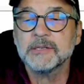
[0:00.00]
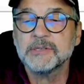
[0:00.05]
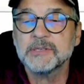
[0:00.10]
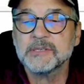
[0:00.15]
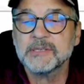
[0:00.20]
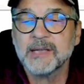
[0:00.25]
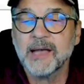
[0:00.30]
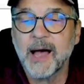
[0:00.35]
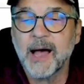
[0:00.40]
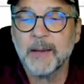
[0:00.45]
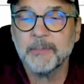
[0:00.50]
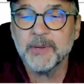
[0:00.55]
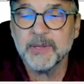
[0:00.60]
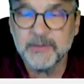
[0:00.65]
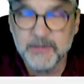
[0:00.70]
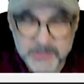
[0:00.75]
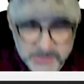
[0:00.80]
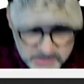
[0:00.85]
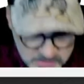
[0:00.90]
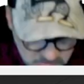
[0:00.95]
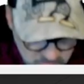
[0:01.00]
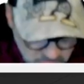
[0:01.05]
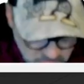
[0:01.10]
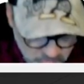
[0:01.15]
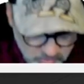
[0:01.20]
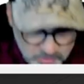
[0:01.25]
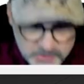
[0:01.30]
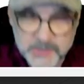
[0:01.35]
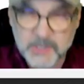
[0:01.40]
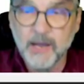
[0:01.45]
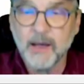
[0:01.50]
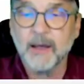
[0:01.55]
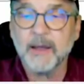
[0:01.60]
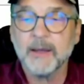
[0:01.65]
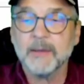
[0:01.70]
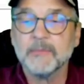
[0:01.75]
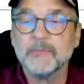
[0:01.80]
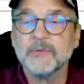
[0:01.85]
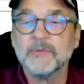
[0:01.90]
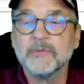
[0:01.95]
just copy this 2 more
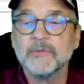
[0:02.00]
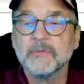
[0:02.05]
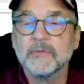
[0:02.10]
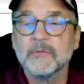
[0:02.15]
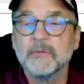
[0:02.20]
times